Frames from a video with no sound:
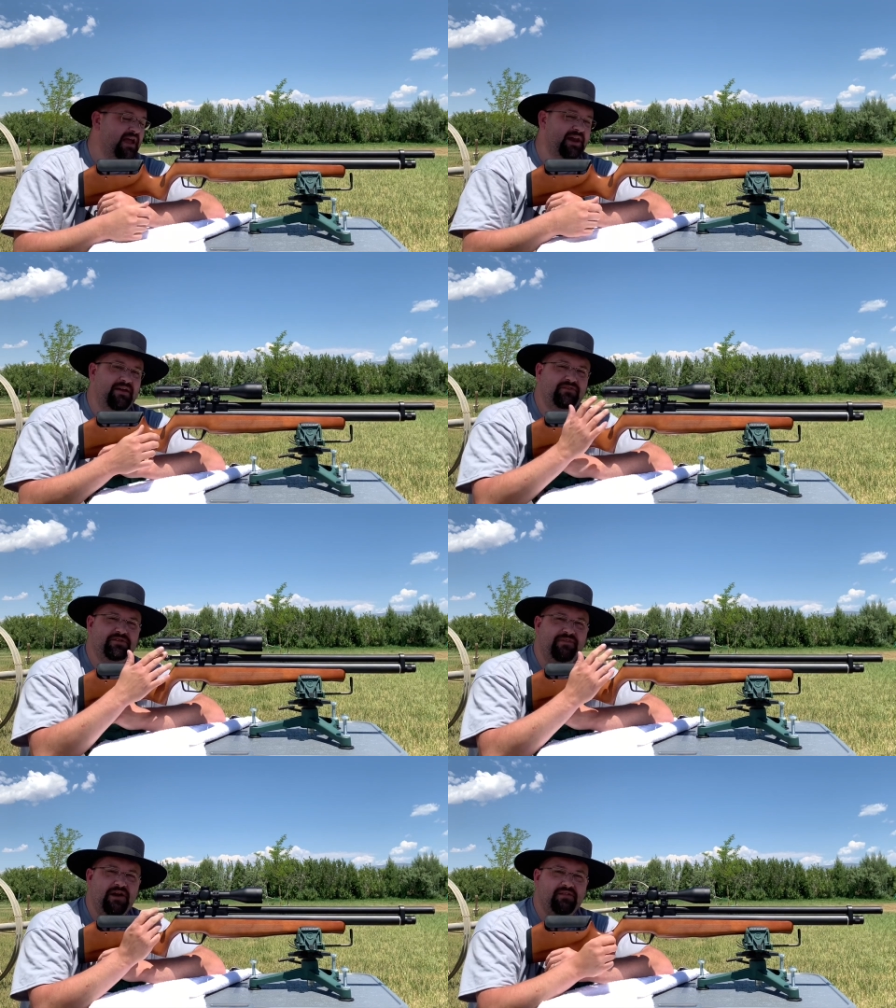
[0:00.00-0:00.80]
And after
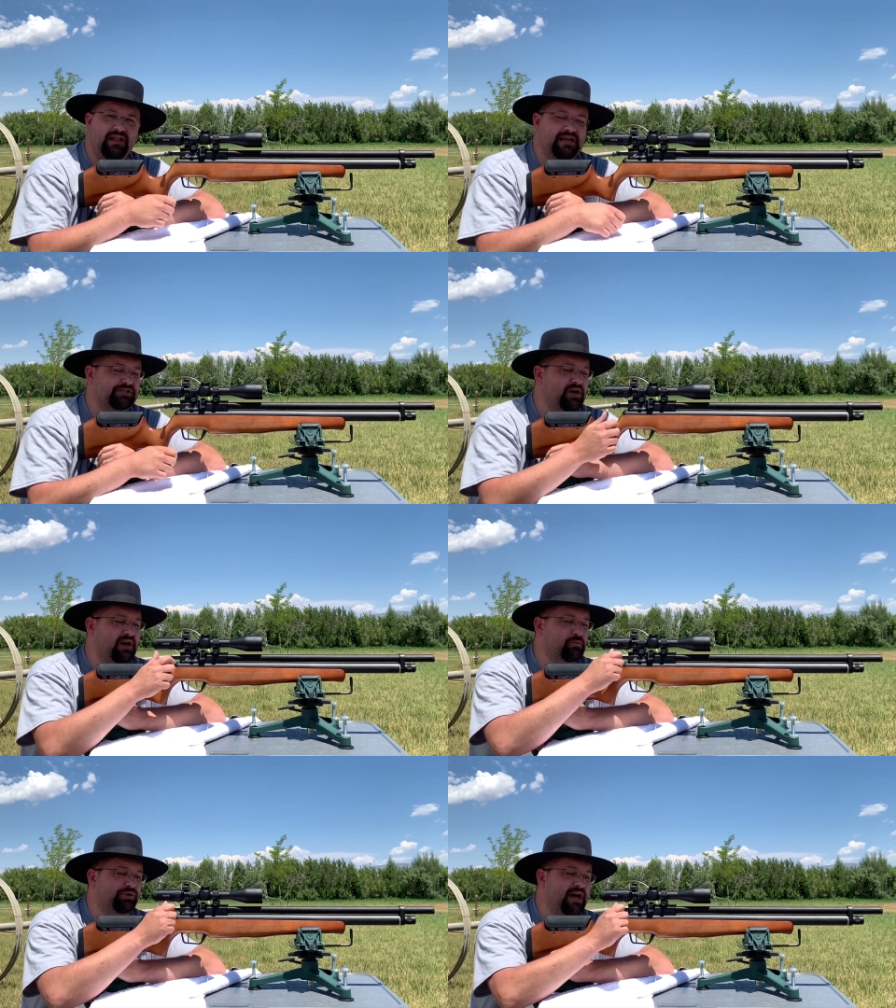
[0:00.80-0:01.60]
you fire the last
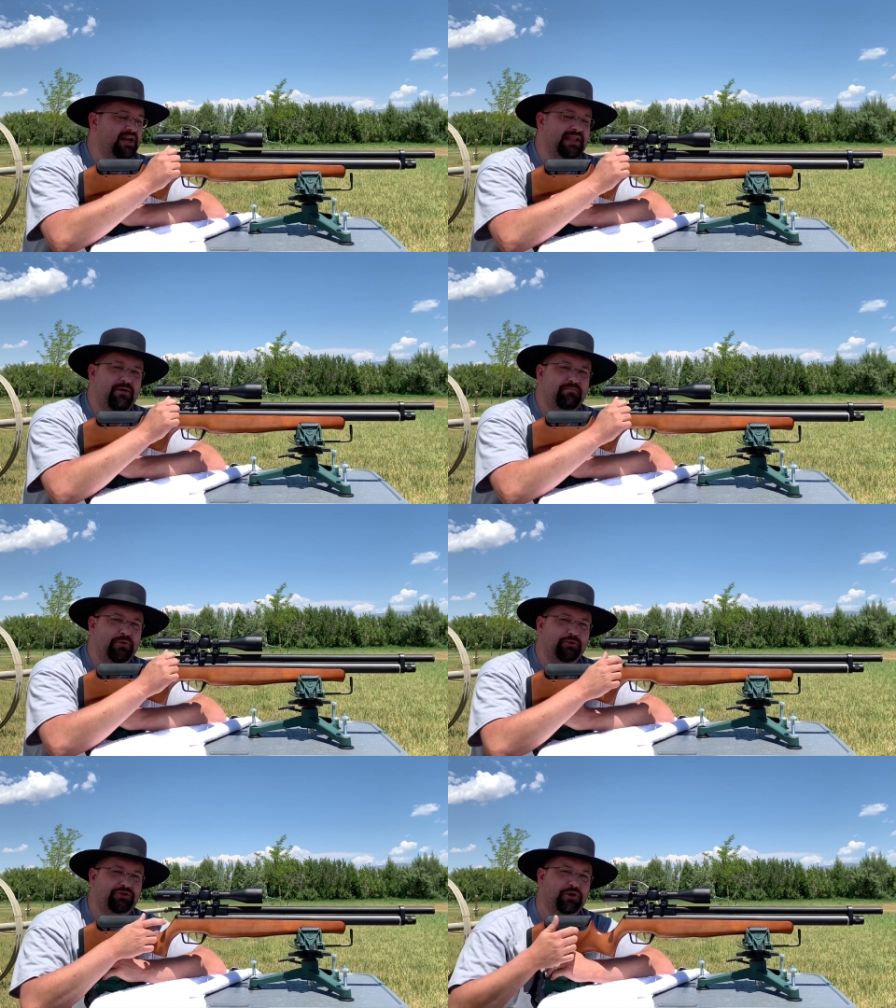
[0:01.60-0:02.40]
shot, it will not allow the
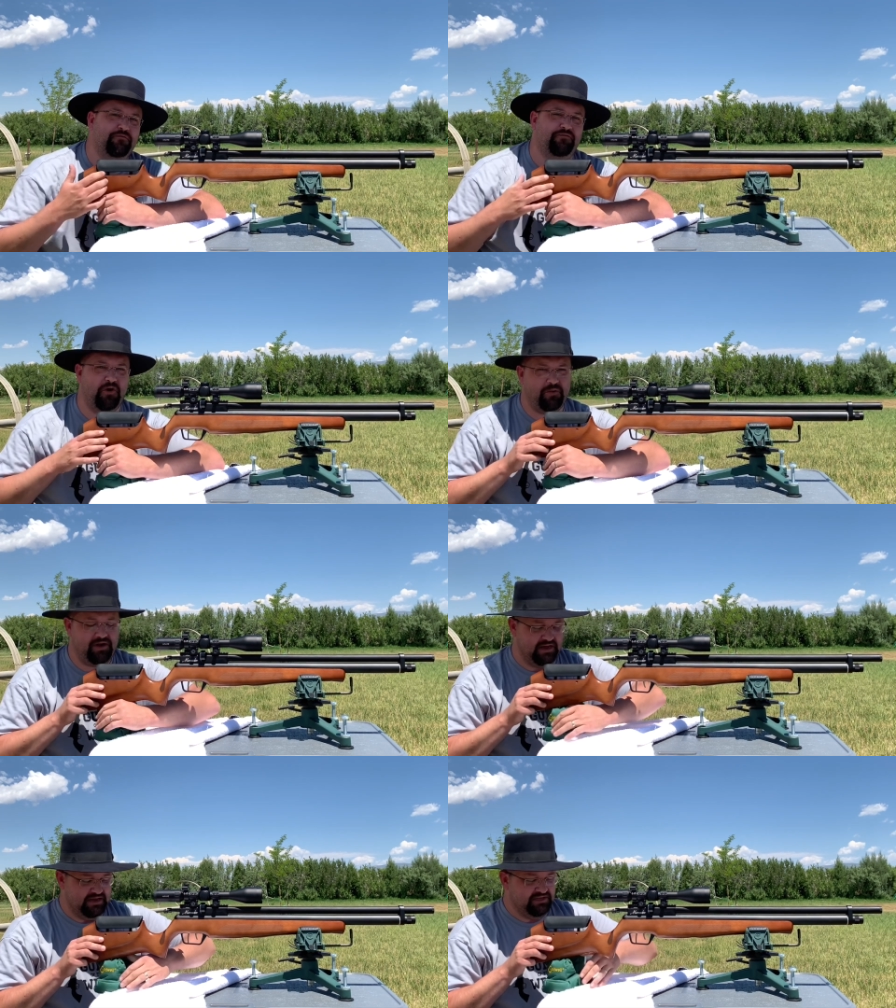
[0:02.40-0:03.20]
bolt to go
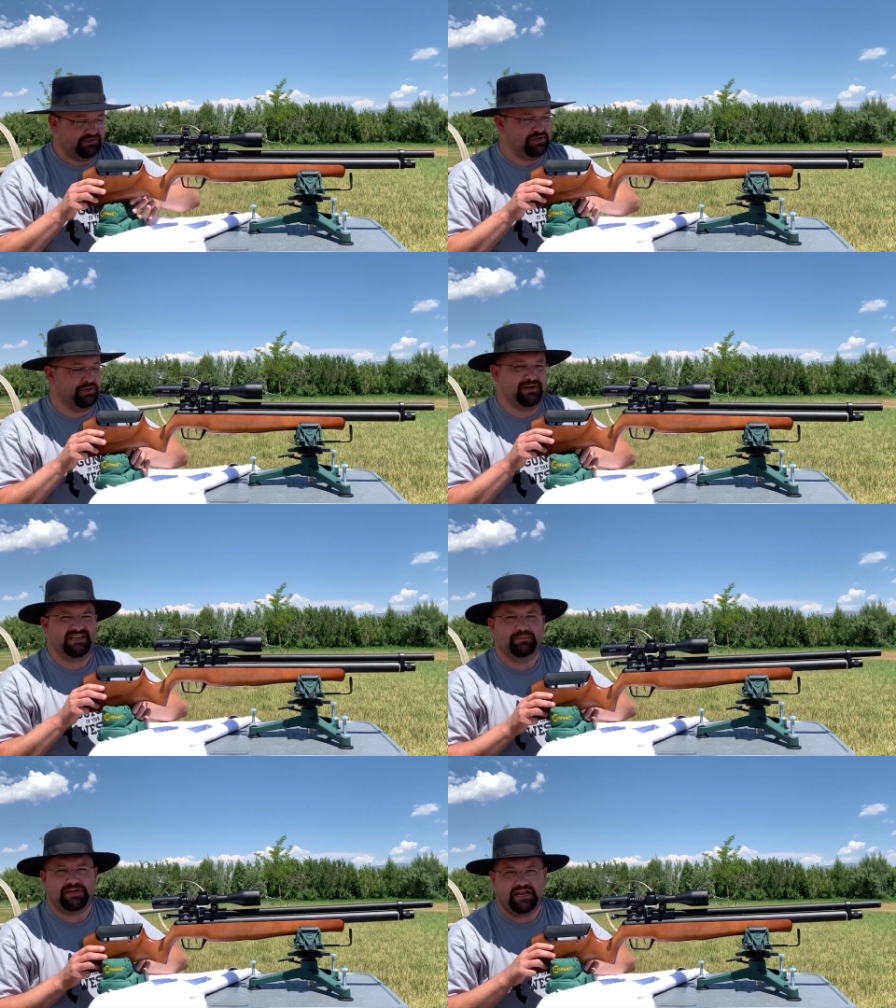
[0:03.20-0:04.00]
forward, so you don't
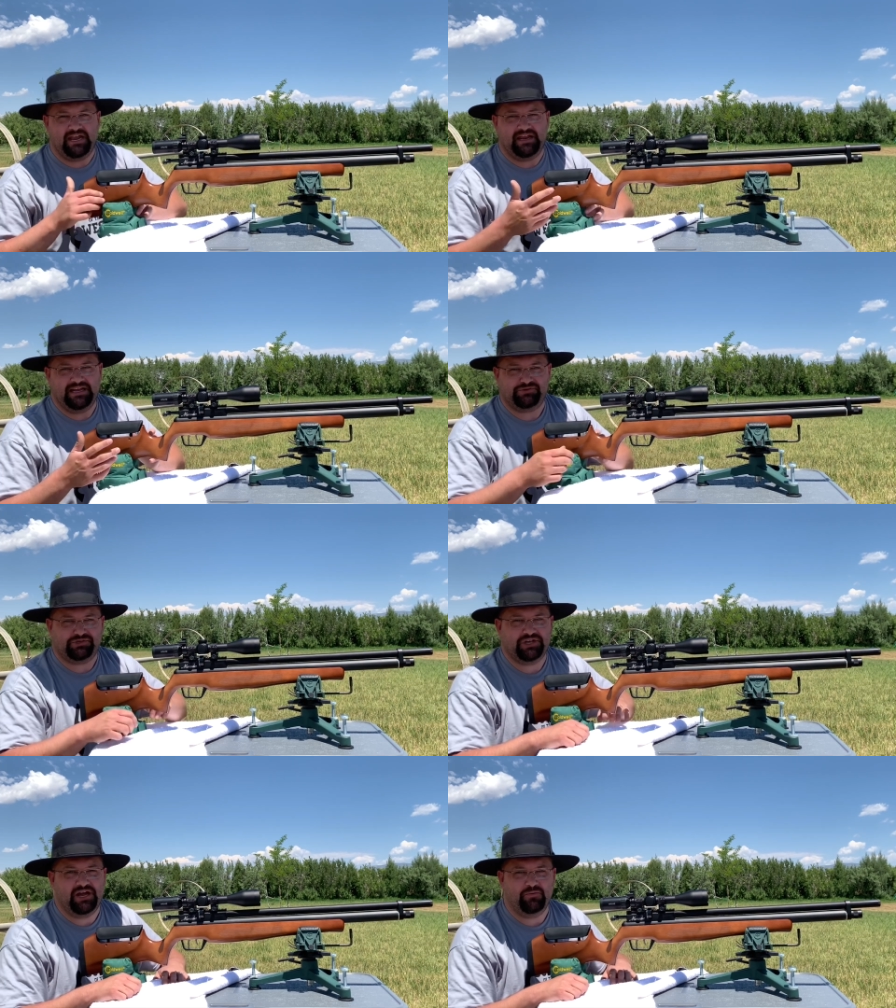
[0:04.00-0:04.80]
end up taking an
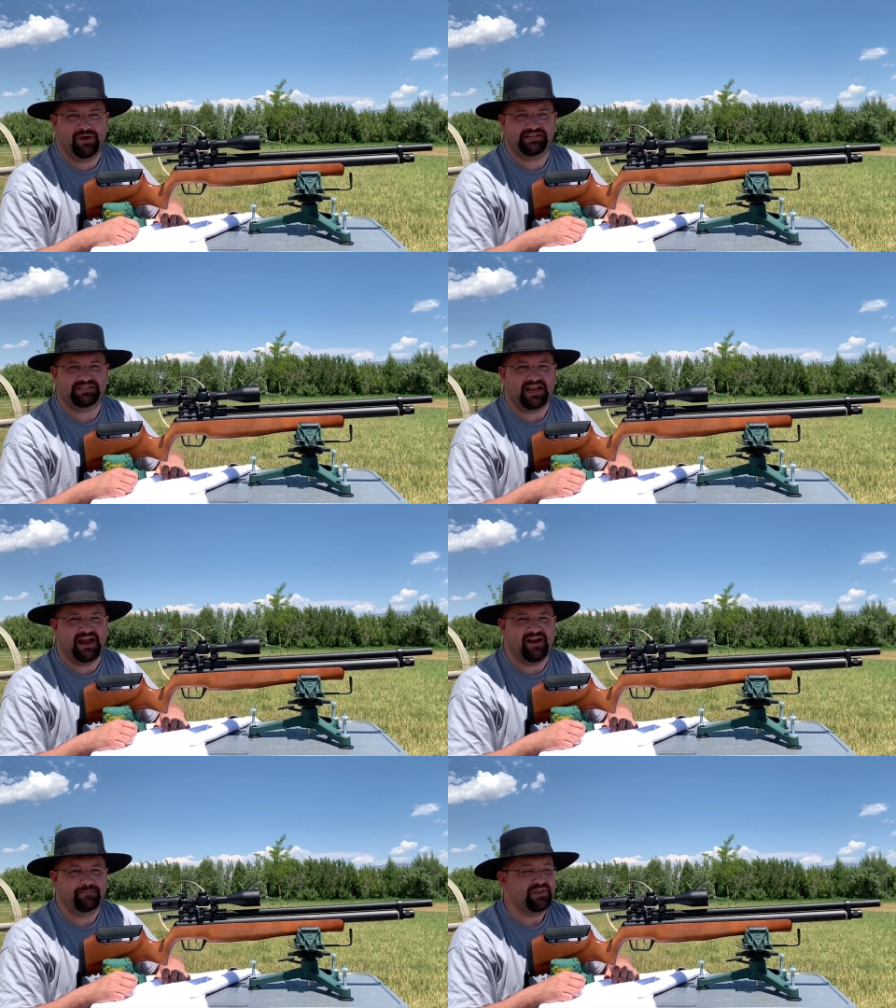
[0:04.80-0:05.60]
extra shot and wasting
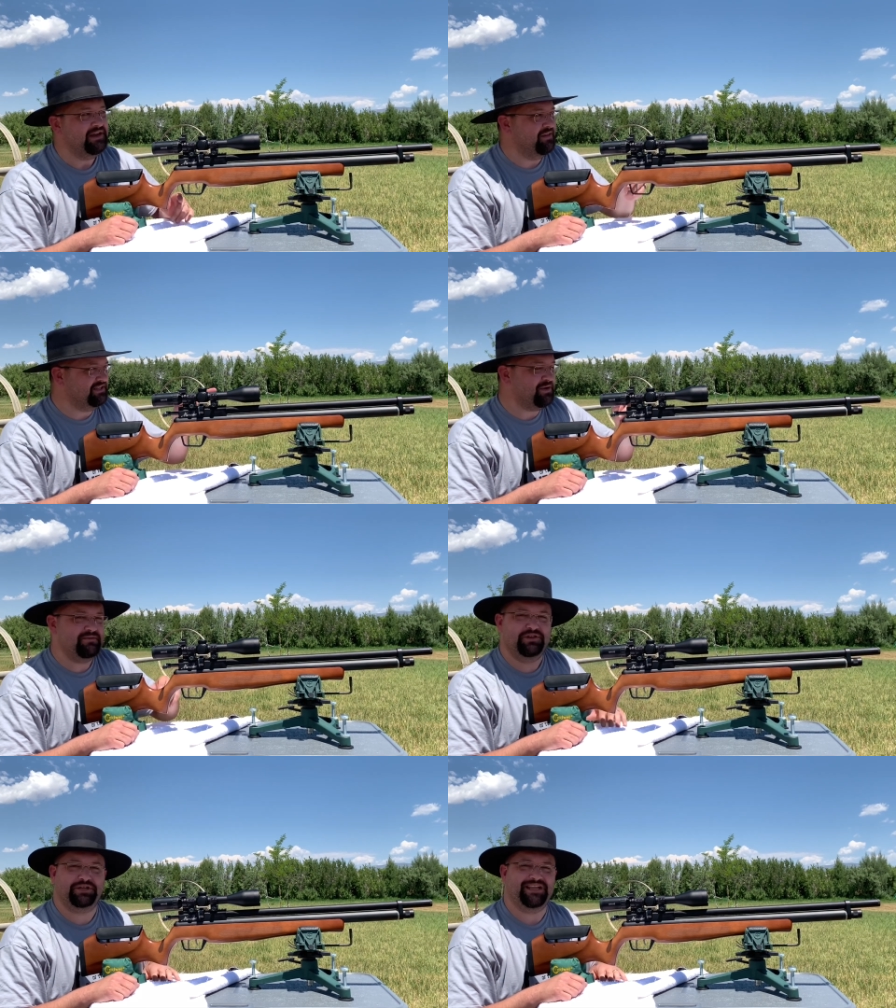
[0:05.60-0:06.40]
air. Now let's go
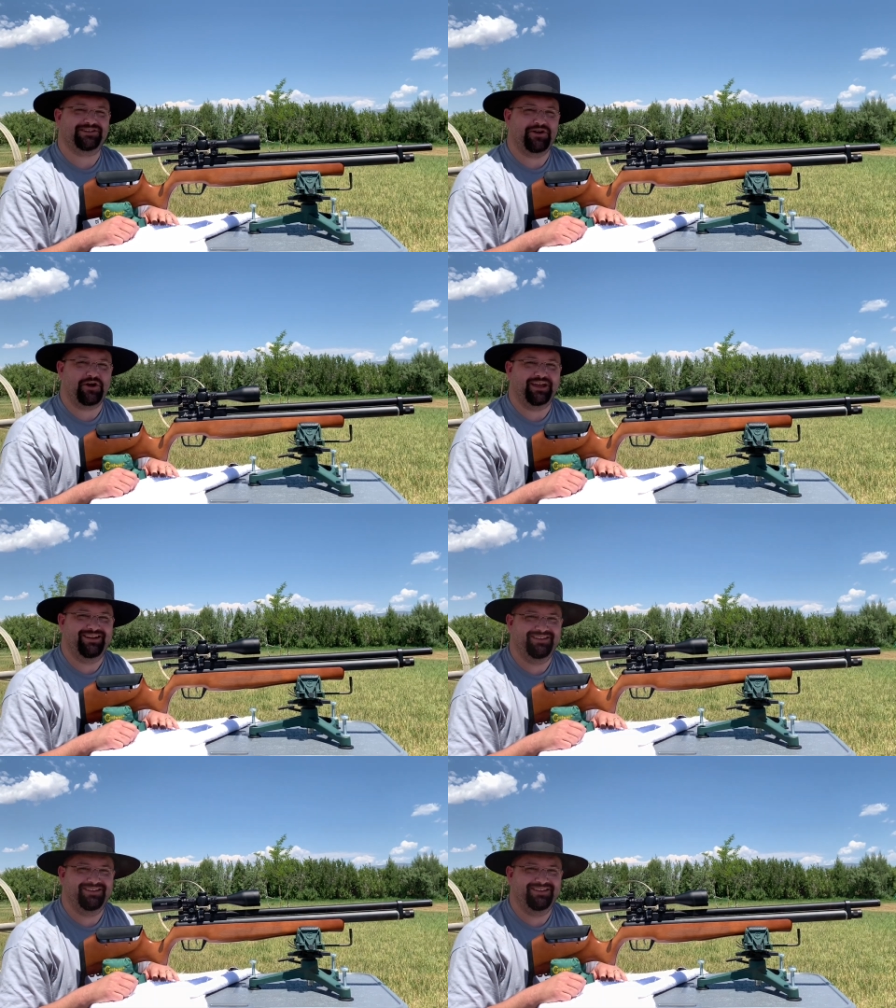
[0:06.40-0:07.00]
have a look at that target.